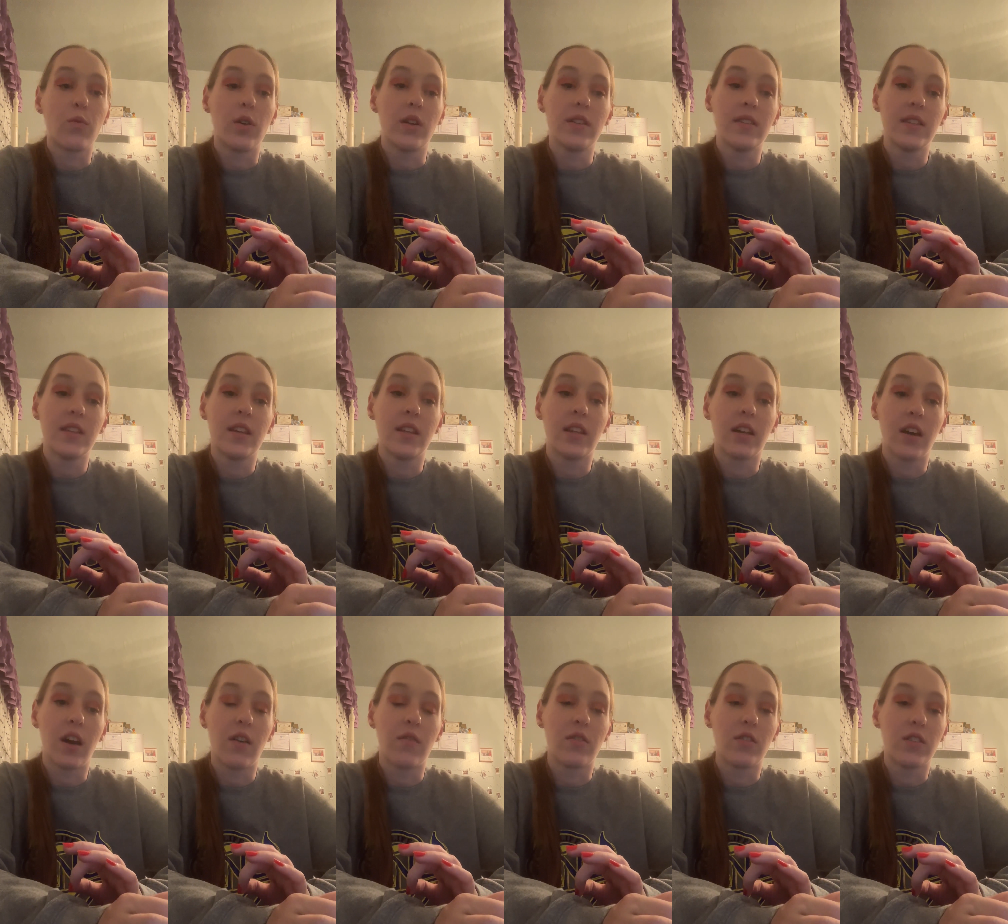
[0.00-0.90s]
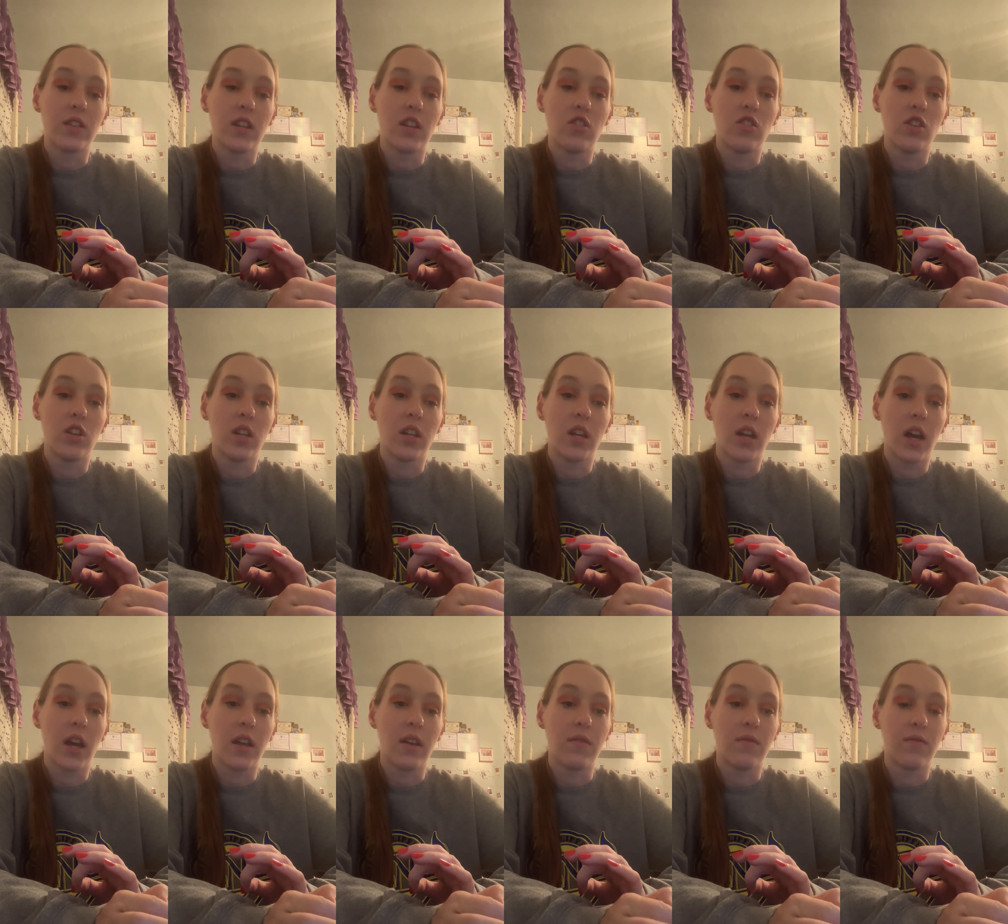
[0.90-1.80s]
once in the conversation,
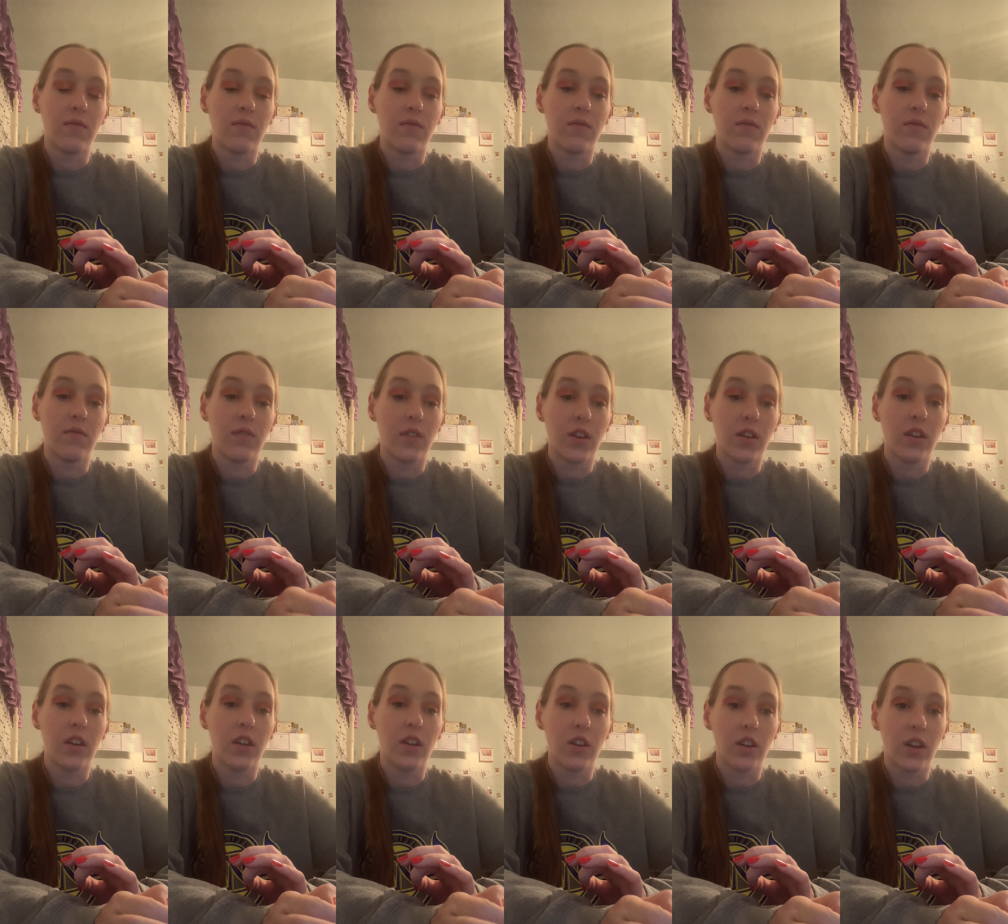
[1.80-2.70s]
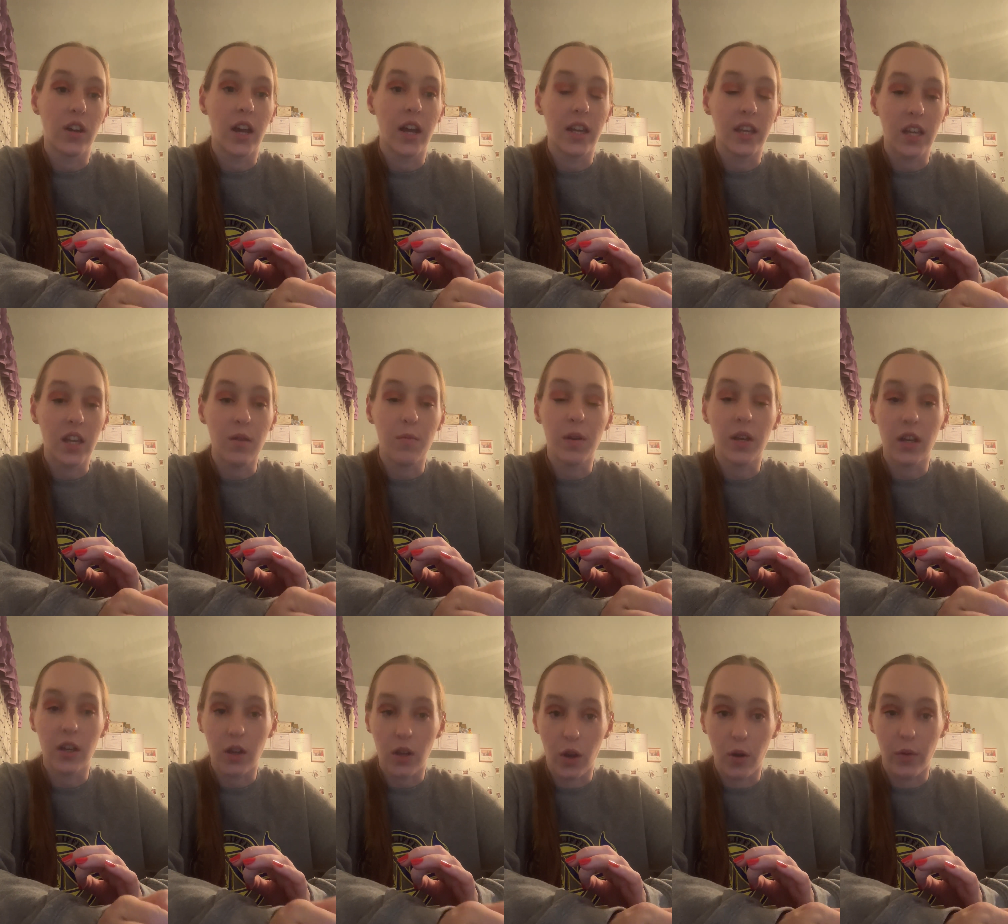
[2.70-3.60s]
I am very good at keeping
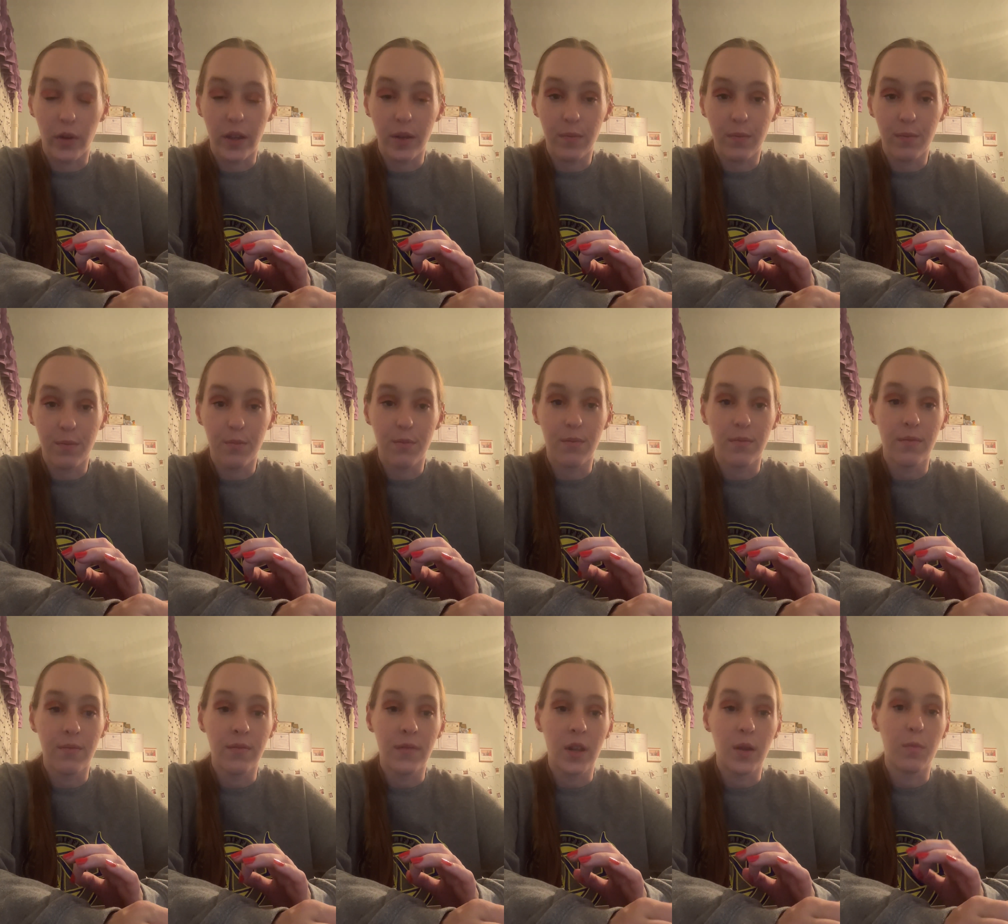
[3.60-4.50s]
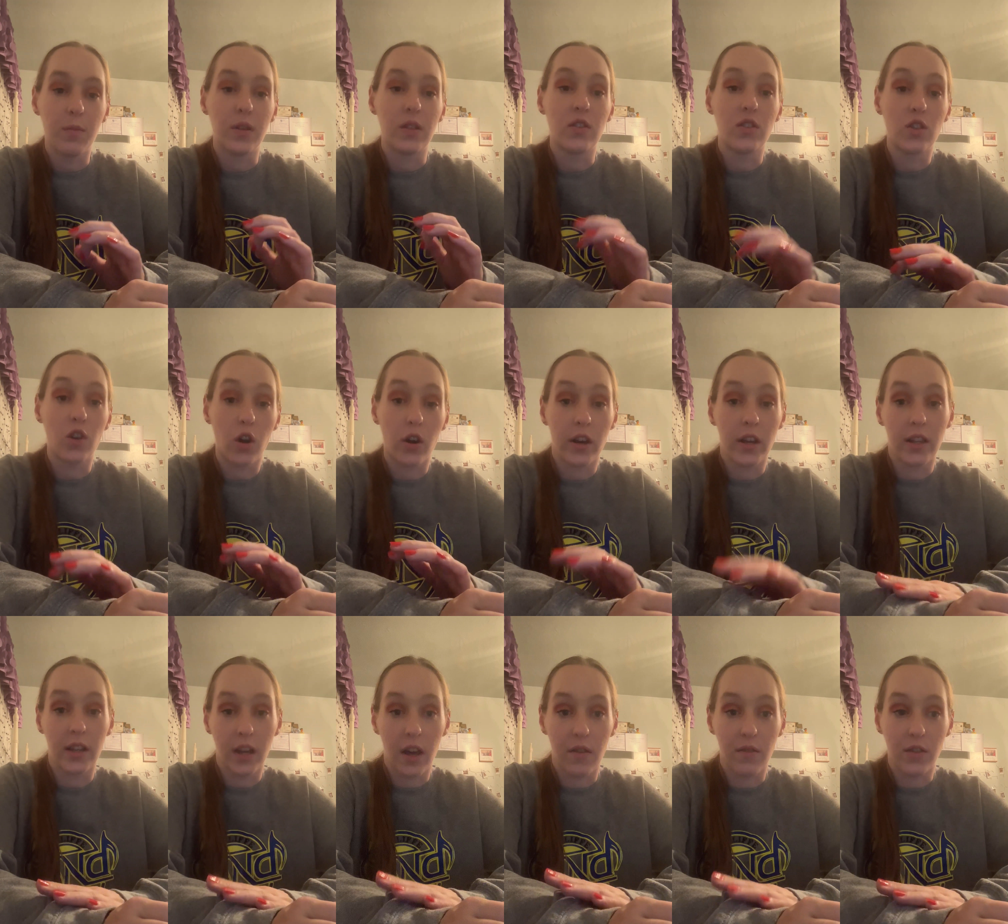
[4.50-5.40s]
it going, but starting
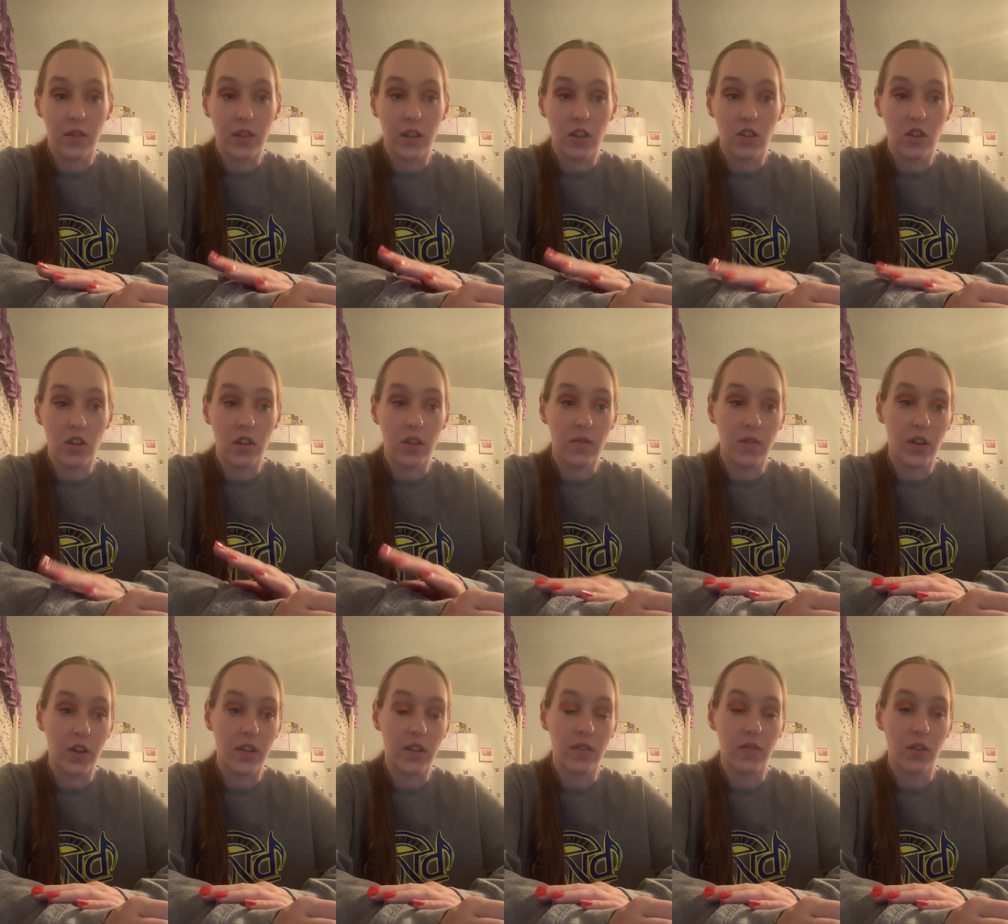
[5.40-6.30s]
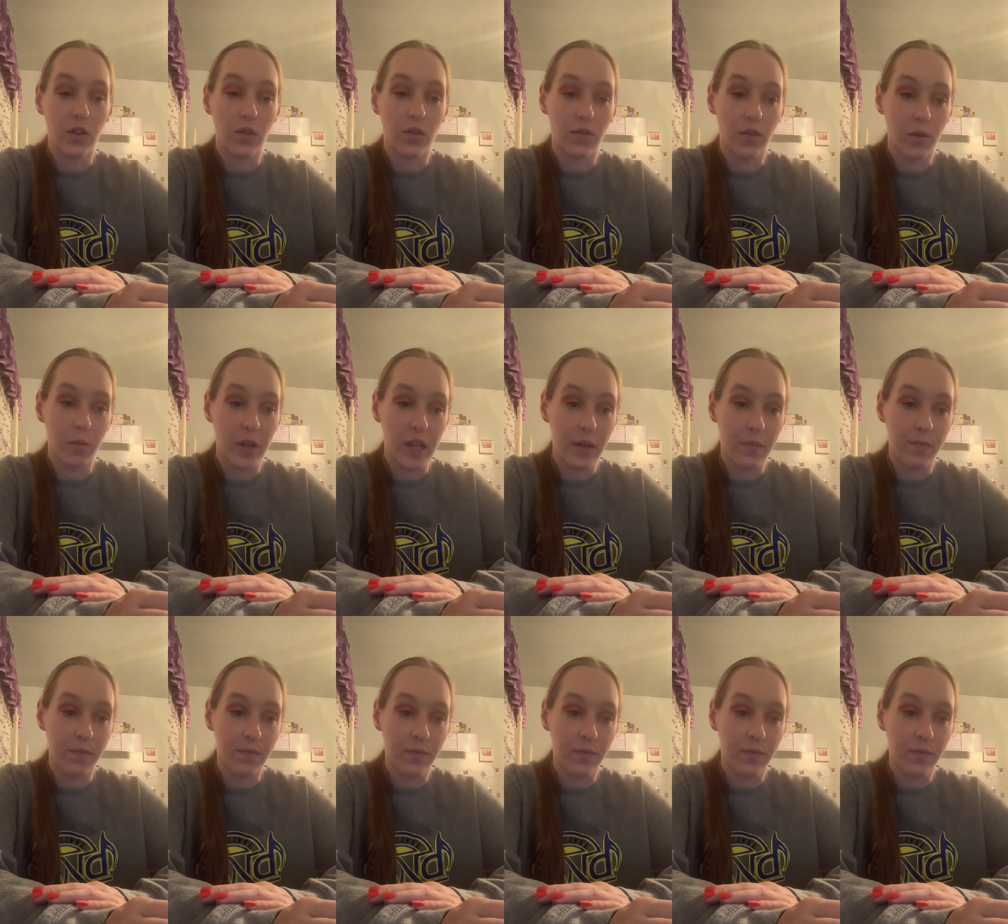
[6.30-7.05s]
the conversation is very difficult for me.